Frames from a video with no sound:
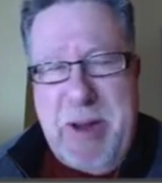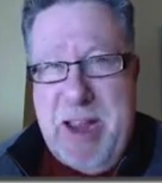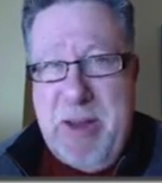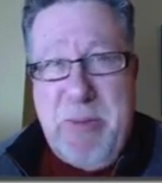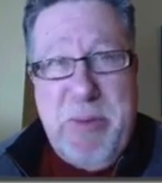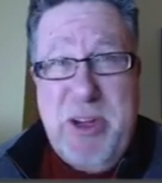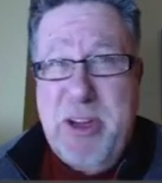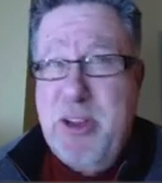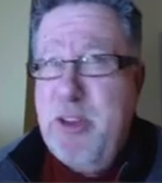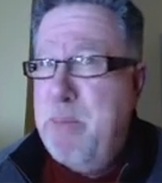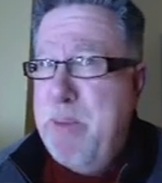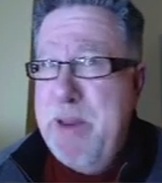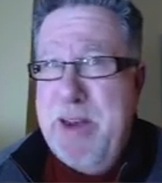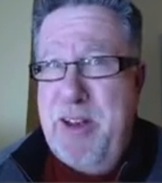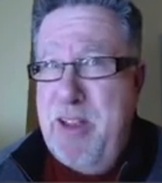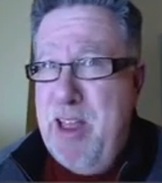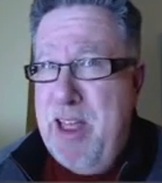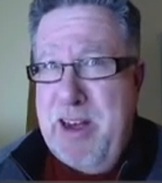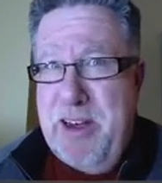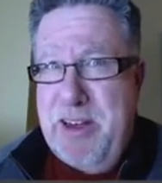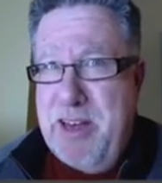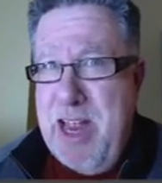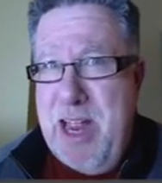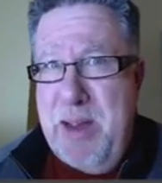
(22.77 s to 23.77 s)
we could spend a
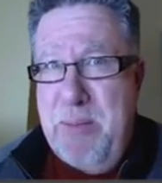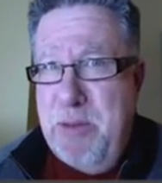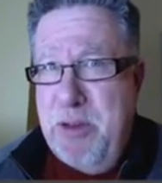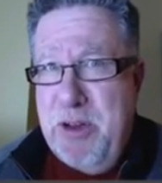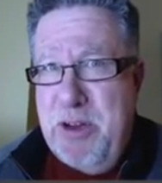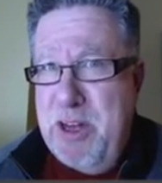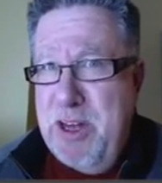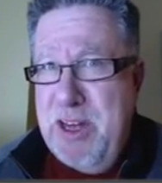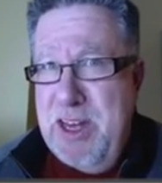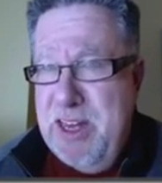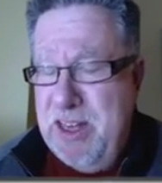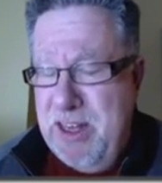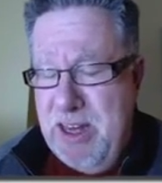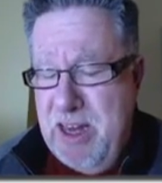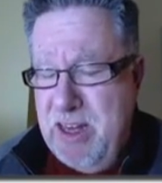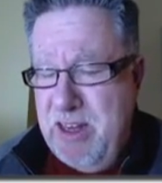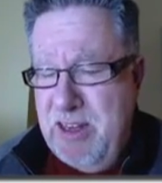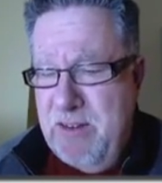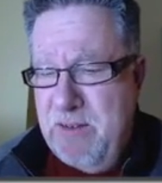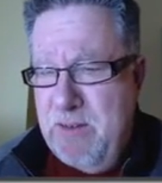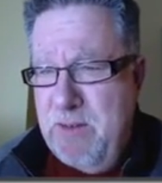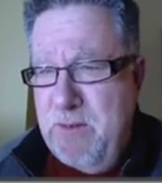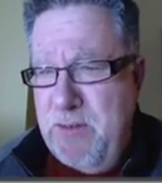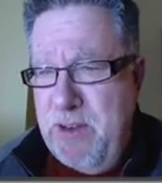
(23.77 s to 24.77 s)
lot of time looking at
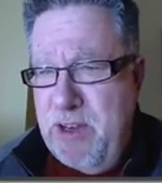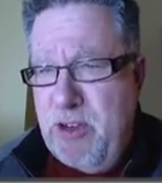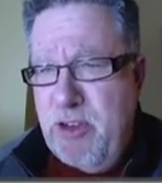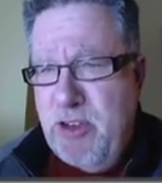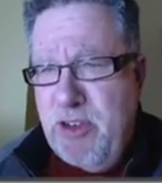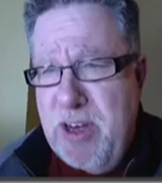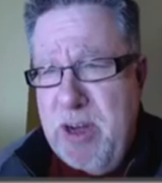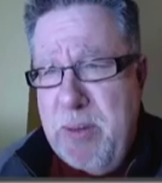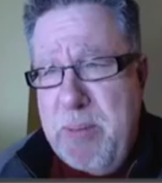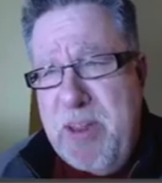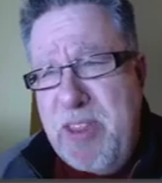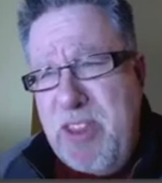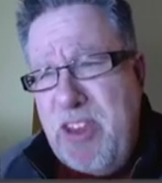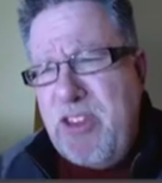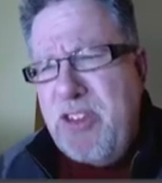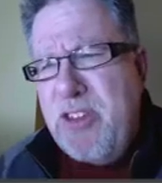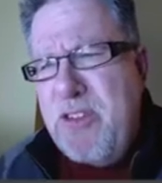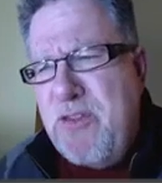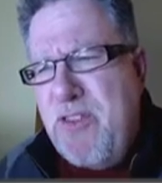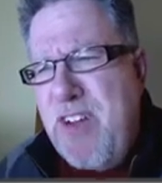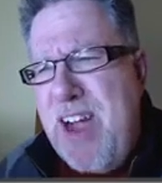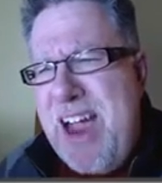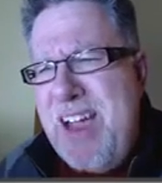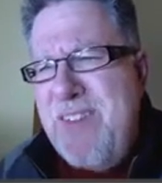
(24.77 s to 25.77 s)
different features in it. But these are
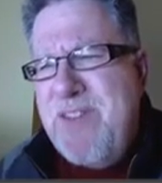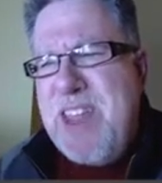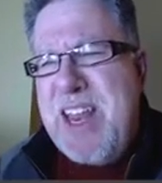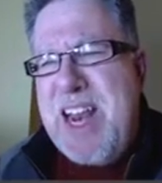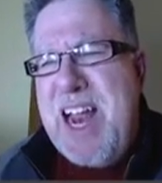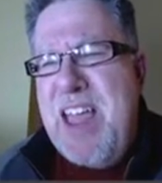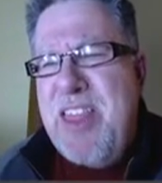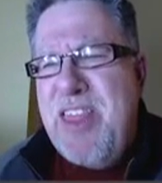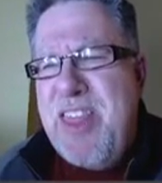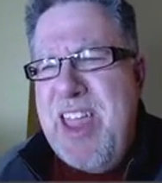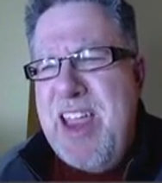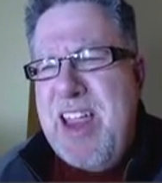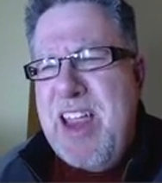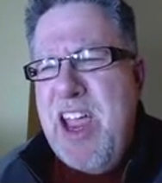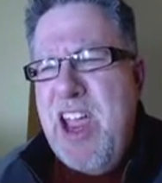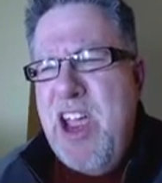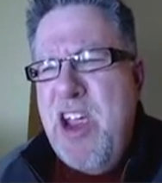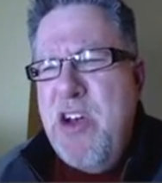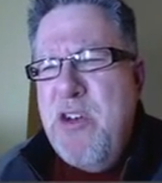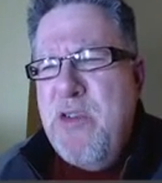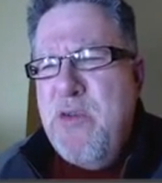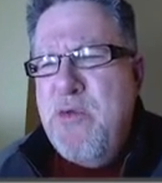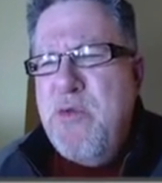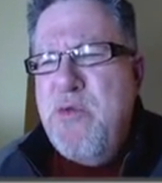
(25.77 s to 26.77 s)
5 that I think
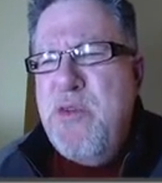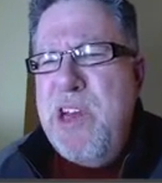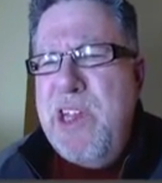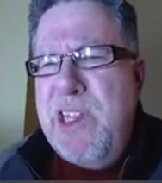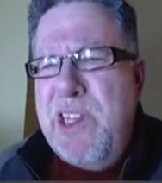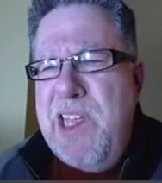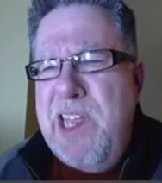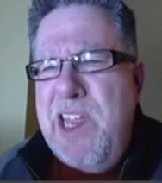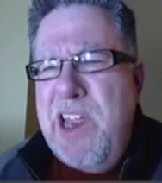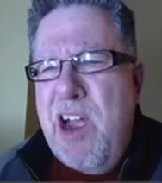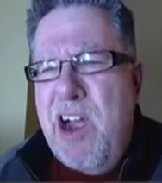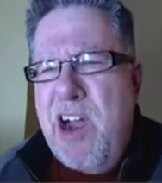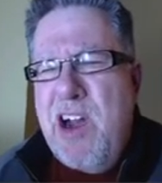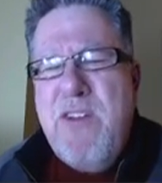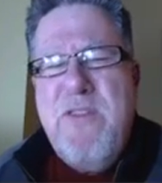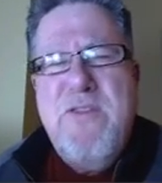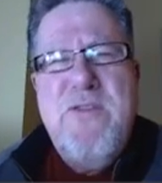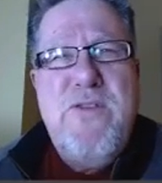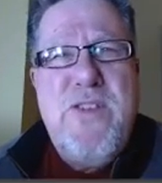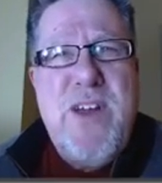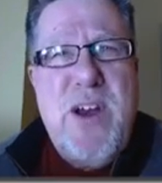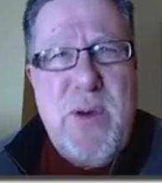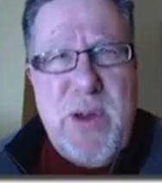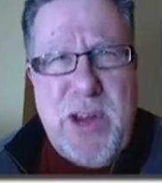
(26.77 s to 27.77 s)
really are
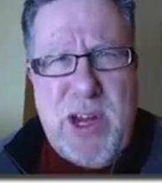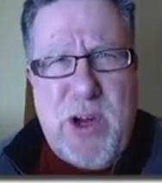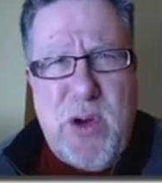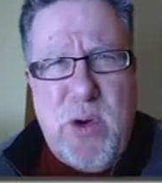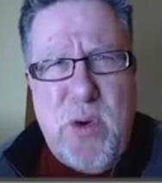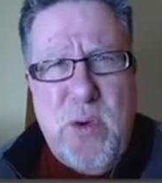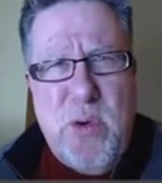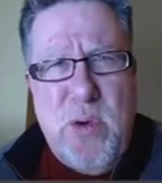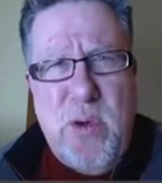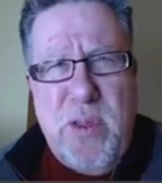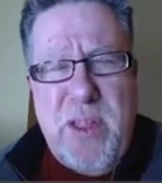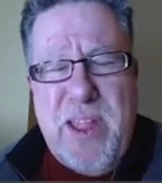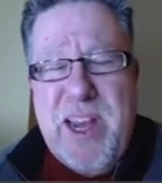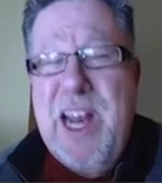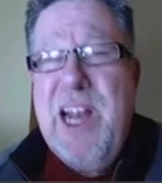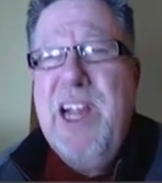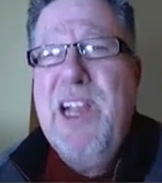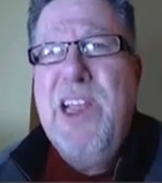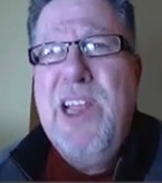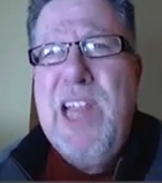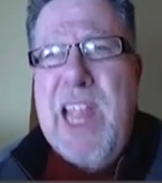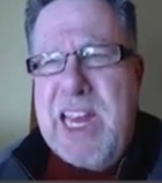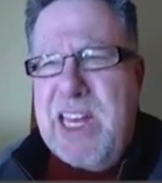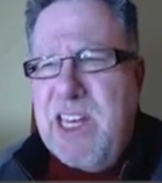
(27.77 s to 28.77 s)
very cool, that I
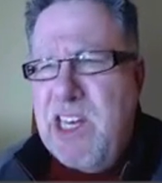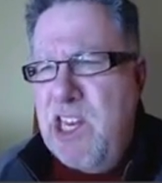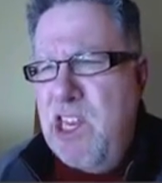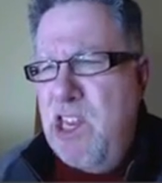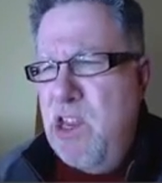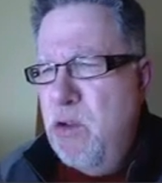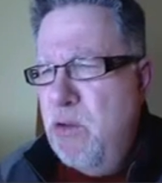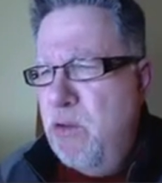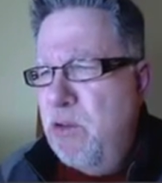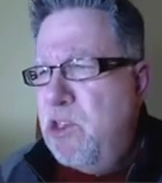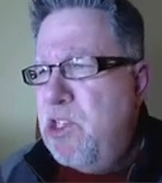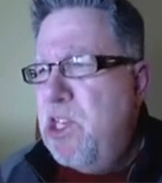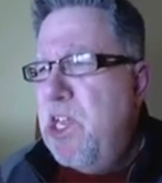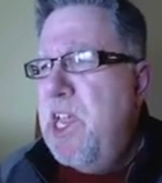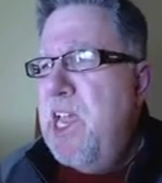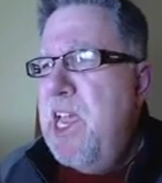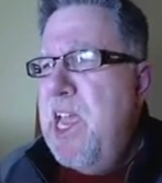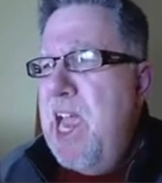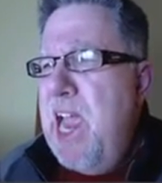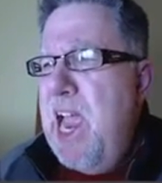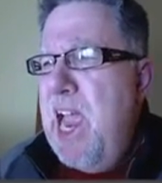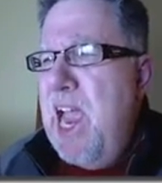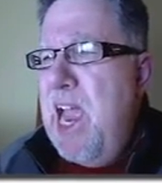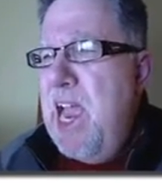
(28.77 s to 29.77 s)
like to use
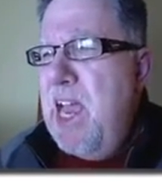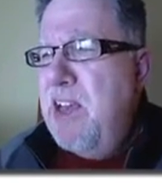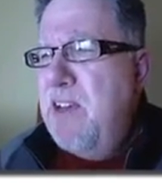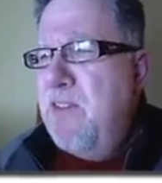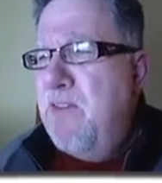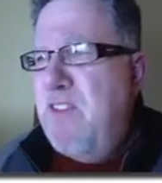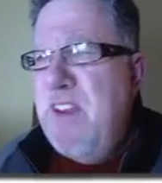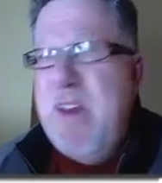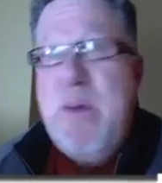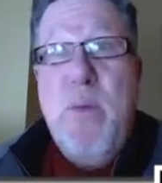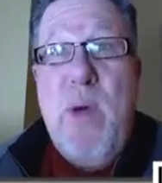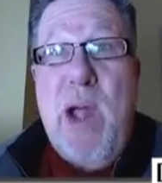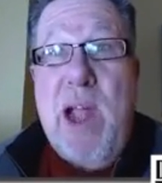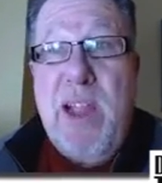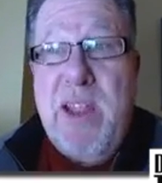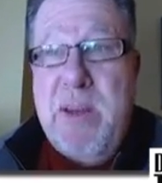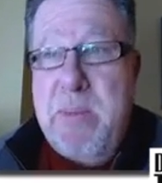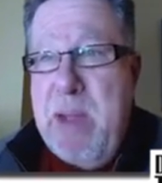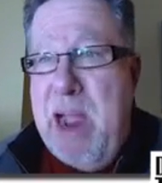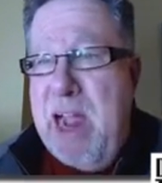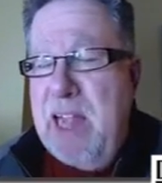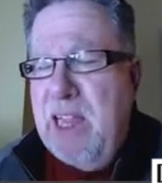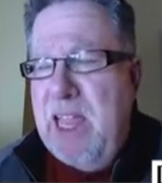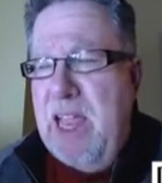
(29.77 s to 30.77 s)
and fit well in
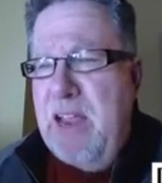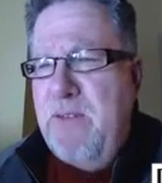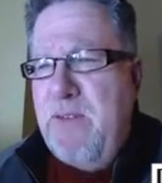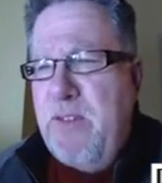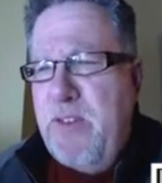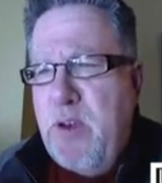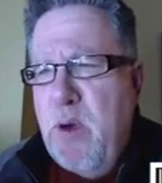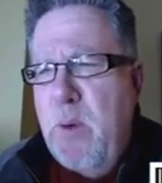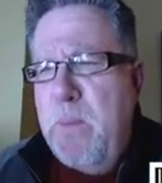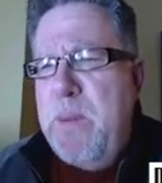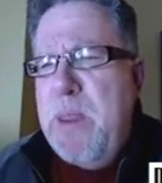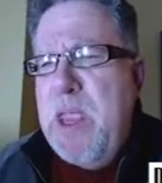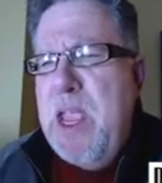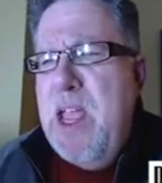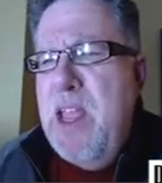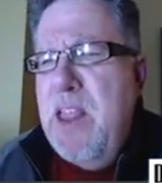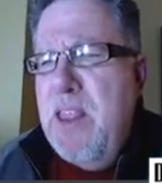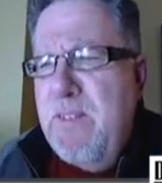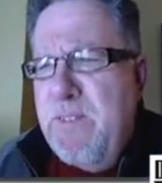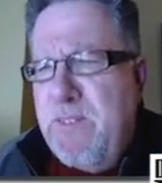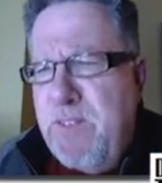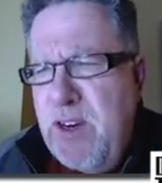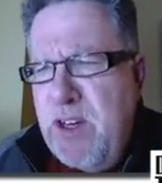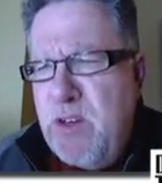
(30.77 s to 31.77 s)
my life. So
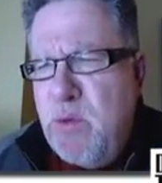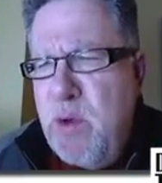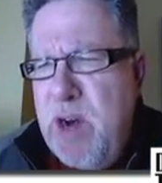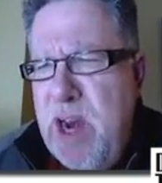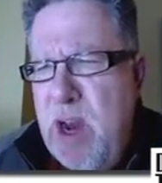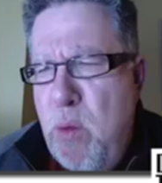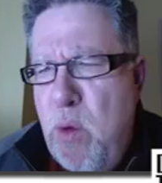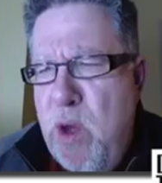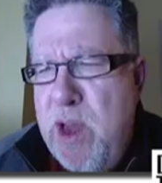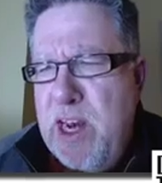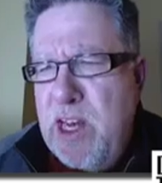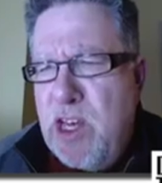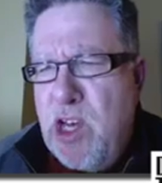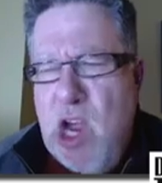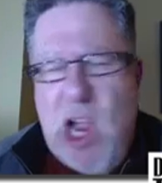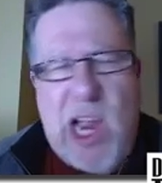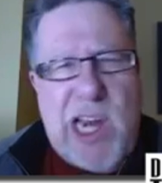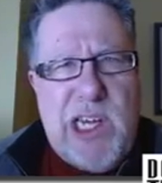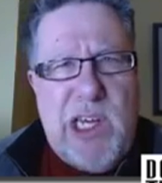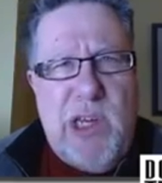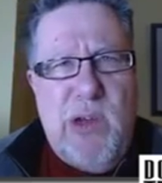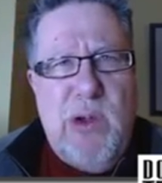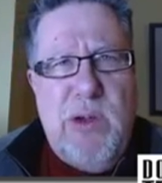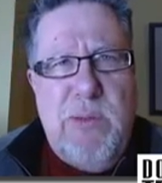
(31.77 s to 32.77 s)
the first one I want to
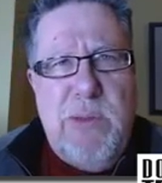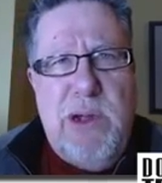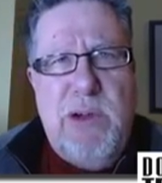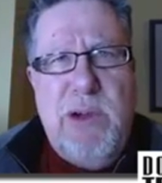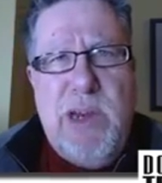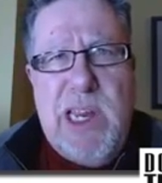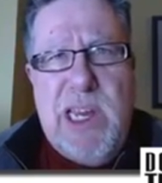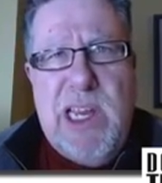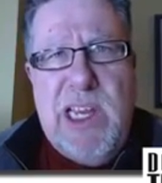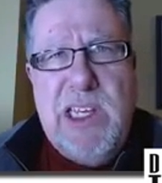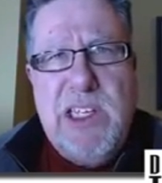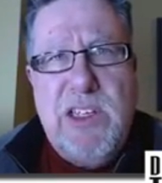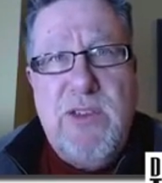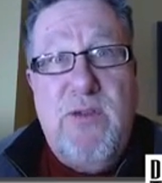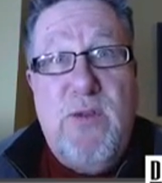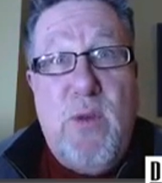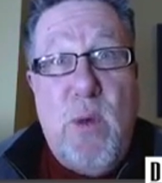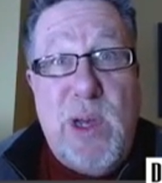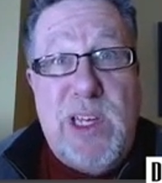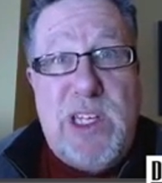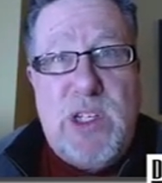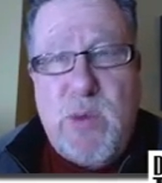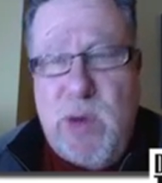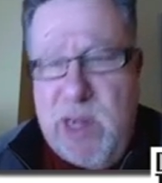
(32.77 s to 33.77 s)
talk to you about is
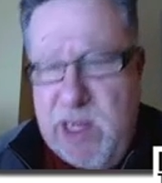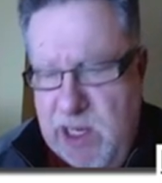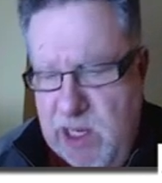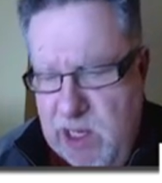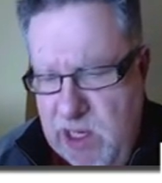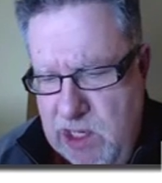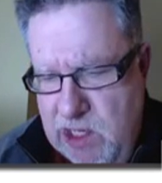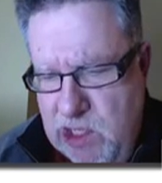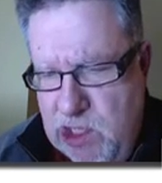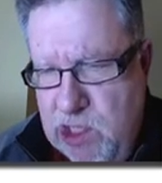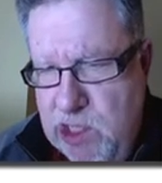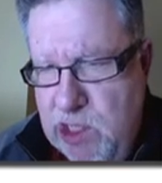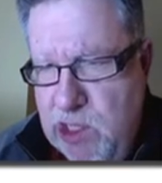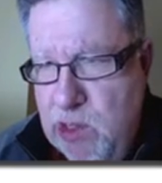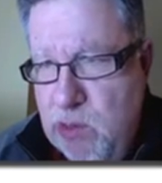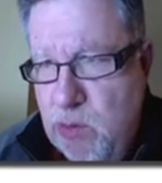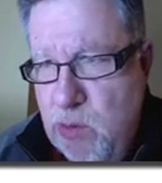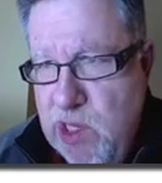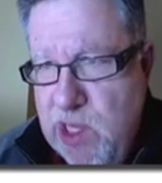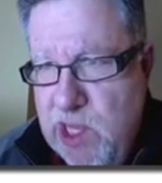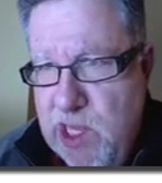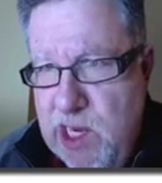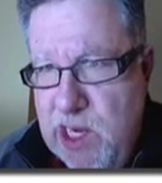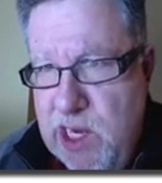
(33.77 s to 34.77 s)
voice recognition
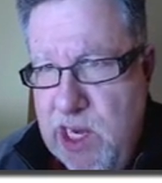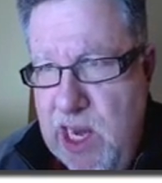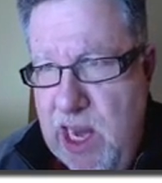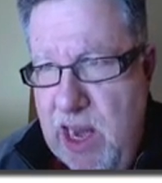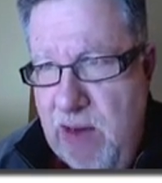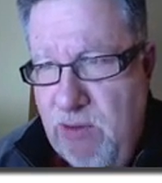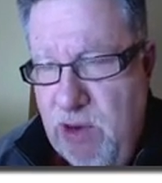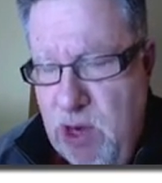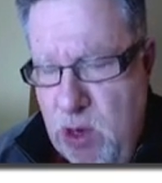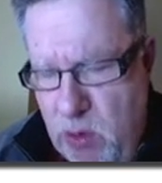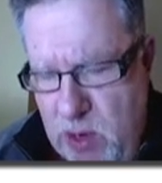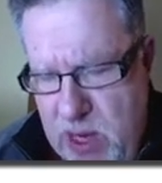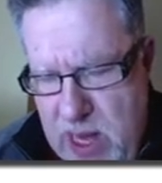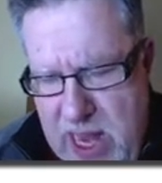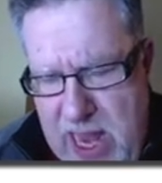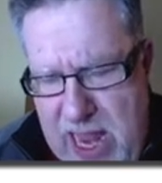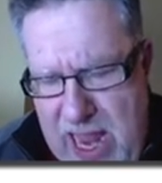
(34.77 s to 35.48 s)
within Evernote.